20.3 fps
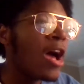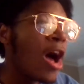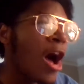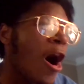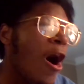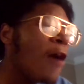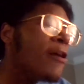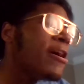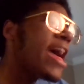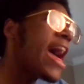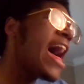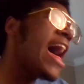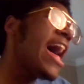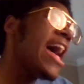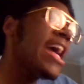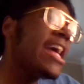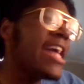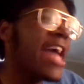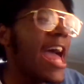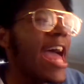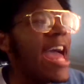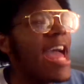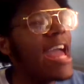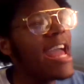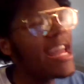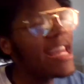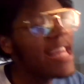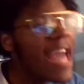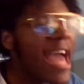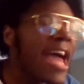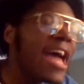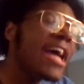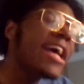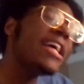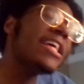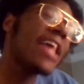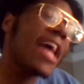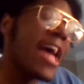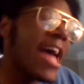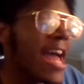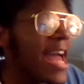Oh yeah, yeah, yeah,
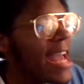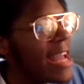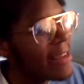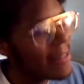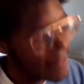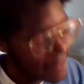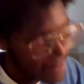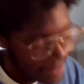yeah.